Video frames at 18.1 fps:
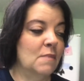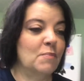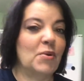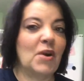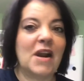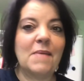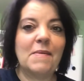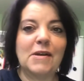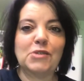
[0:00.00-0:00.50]

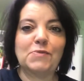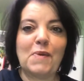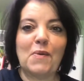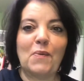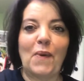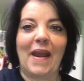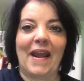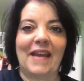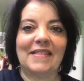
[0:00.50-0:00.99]
pretty much be
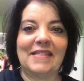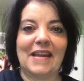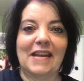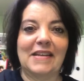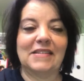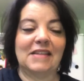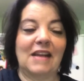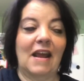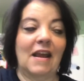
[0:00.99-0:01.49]
winging
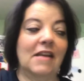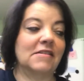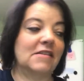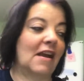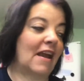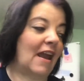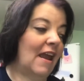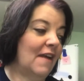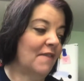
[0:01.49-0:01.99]
things today because
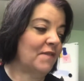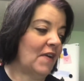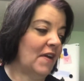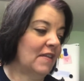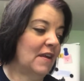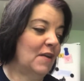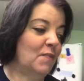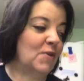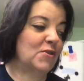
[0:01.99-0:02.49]
I can't
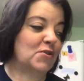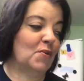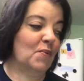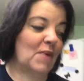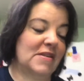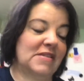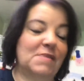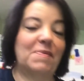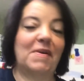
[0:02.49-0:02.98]
find the original
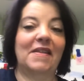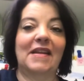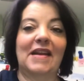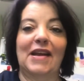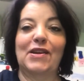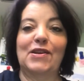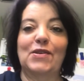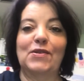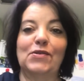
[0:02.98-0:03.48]
recipe that
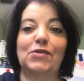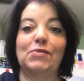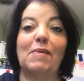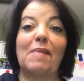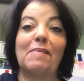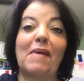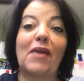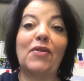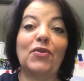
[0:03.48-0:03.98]
I used.
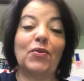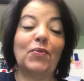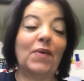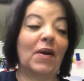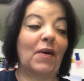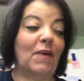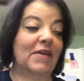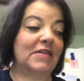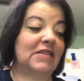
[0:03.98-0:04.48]
My mother
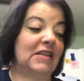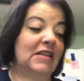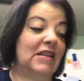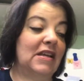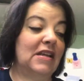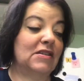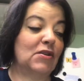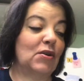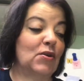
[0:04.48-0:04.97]
requested
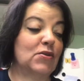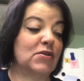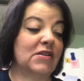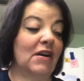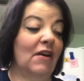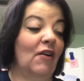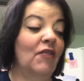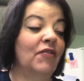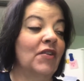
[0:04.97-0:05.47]
this
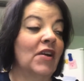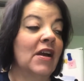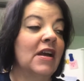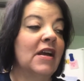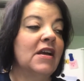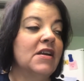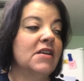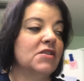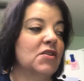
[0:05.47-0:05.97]
herself.
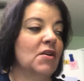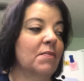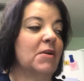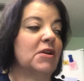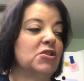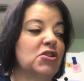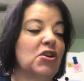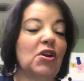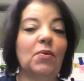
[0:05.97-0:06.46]
So, I'm
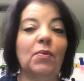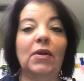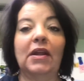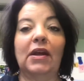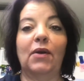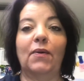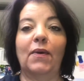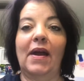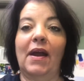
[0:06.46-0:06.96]
gonna show you
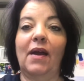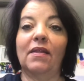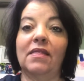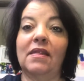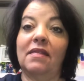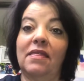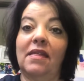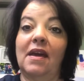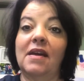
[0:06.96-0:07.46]
really
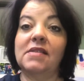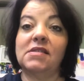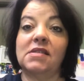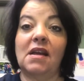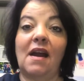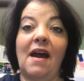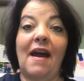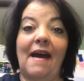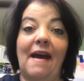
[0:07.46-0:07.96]
quick the things
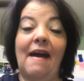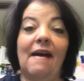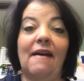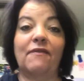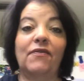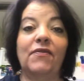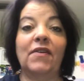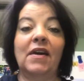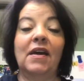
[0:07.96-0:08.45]
that I
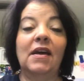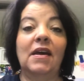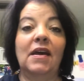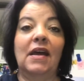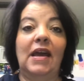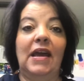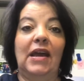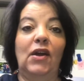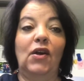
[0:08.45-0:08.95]
have
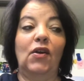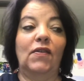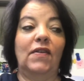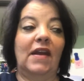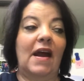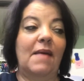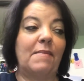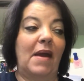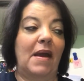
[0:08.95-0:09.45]
here
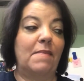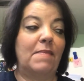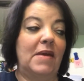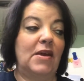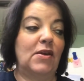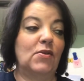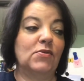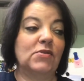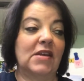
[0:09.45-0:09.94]
that I may be
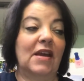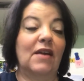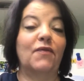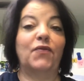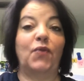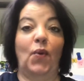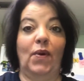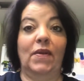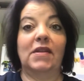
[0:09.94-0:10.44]
using
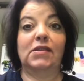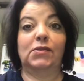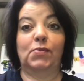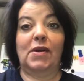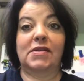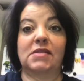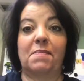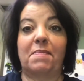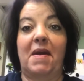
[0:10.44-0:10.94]
for this
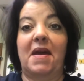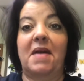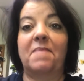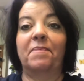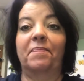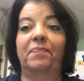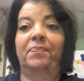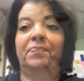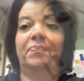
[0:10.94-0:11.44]

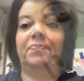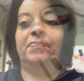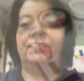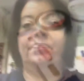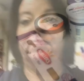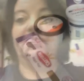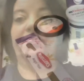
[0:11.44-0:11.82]
recipe. Okay,